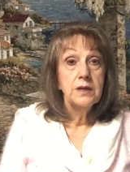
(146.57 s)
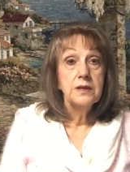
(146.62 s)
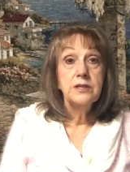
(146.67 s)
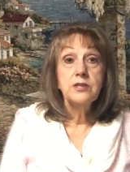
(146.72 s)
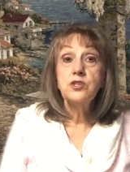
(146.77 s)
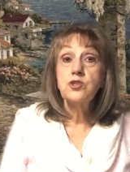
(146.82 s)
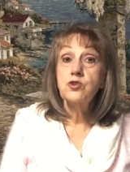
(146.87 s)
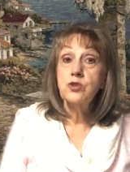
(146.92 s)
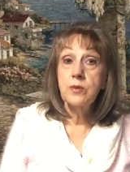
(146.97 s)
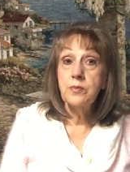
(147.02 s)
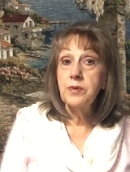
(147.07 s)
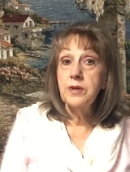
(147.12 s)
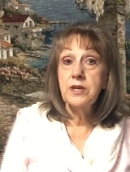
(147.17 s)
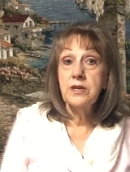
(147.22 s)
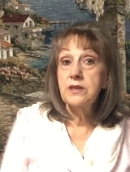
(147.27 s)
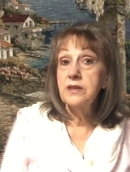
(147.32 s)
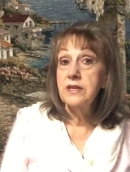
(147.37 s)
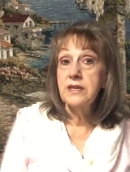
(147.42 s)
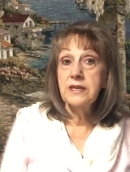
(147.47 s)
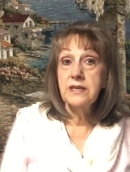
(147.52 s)

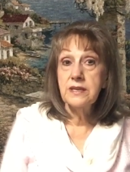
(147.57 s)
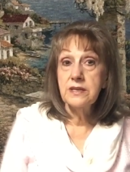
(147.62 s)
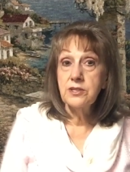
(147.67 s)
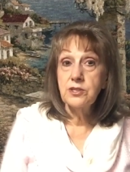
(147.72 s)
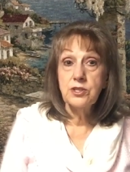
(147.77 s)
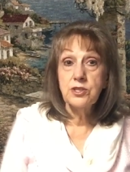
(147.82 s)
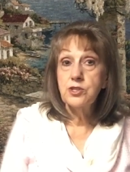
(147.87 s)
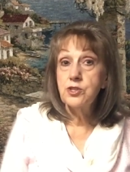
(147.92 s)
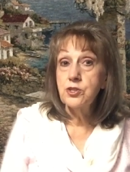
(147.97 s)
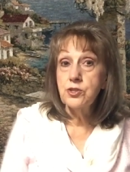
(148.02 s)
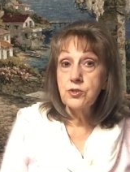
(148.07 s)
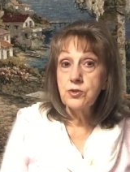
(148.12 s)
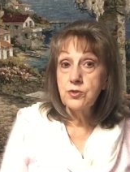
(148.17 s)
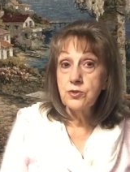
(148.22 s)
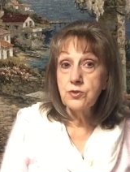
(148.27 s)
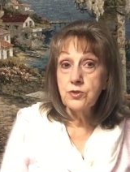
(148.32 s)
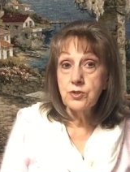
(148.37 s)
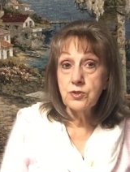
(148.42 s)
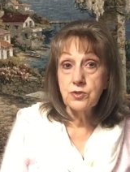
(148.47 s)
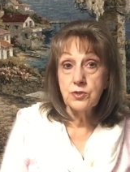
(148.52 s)
distributed the, the
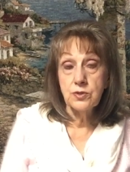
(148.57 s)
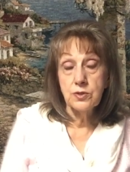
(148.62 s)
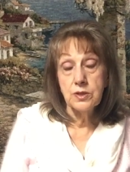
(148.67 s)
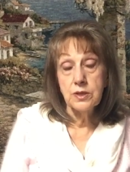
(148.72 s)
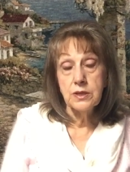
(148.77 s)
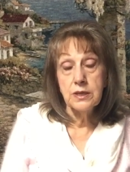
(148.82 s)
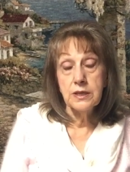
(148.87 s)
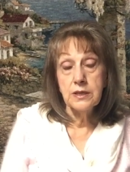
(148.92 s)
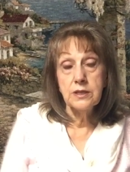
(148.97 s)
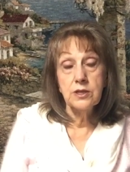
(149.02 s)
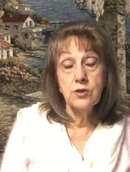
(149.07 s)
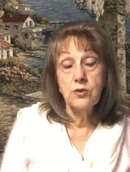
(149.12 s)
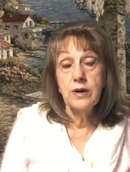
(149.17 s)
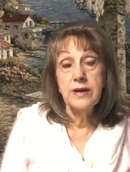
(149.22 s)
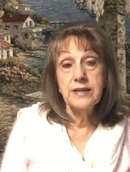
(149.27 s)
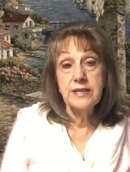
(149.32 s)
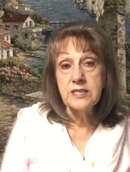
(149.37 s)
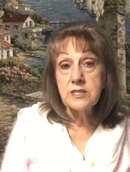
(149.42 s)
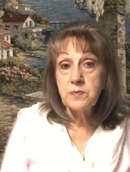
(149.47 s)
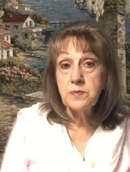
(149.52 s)
Jews in the
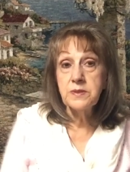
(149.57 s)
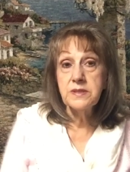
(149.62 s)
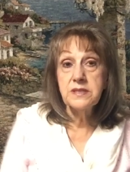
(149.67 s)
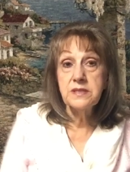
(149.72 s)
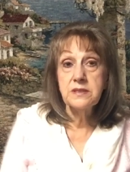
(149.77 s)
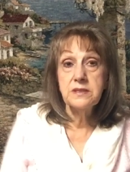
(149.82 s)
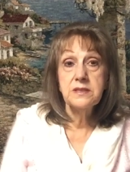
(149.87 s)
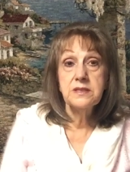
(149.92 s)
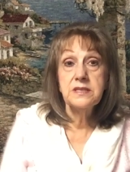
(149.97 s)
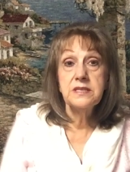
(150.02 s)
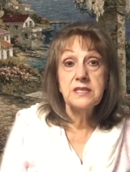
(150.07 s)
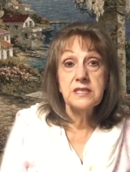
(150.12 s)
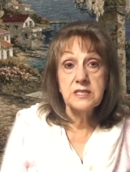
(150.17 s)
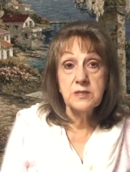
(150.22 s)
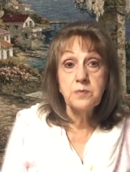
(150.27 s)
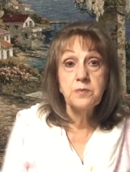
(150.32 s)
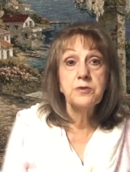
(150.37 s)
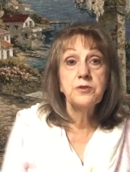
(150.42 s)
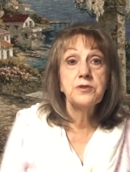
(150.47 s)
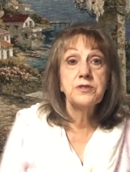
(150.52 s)
great disp
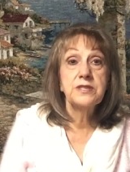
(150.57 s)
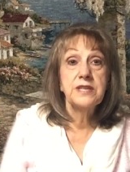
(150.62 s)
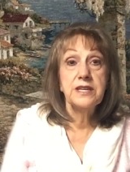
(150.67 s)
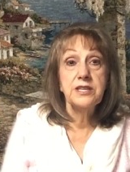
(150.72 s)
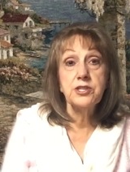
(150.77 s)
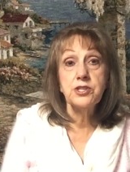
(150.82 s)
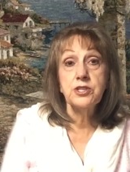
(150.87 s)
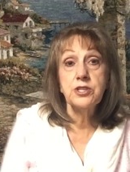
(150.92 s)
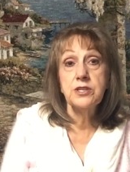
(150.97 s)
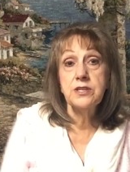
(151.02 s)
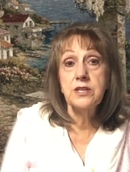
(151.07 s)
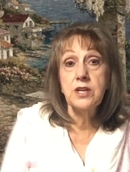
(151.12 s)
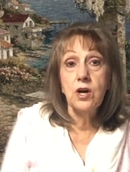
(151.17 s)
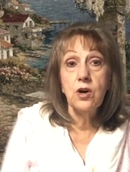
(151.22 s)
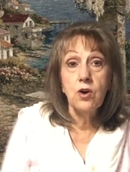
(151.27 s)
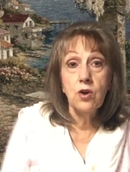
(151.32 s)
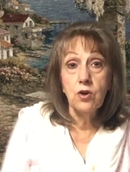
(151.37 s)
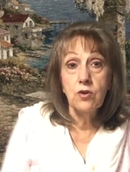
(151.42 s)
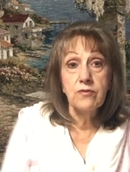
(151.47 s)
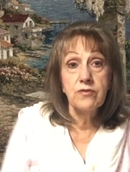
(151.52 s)
dispensation
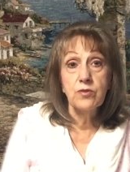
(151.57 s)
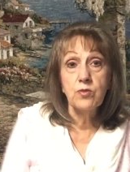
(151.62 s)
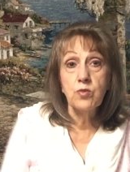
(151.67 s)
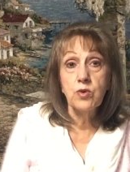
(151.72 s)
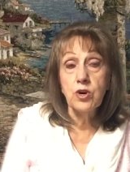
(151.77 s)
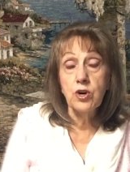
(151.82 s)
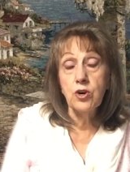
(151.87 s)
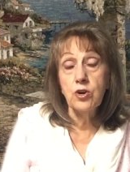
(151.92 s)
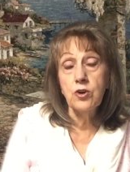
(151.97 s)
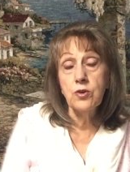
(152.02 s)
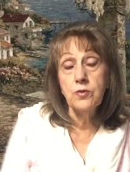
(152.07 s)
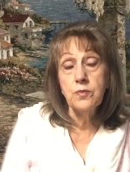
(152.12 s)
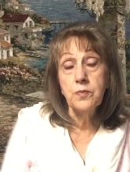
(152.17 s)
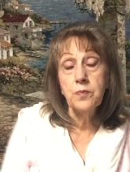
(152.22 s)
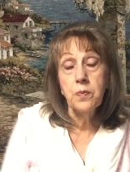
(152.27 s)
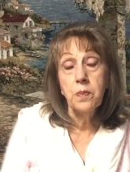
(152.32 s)
all over the world.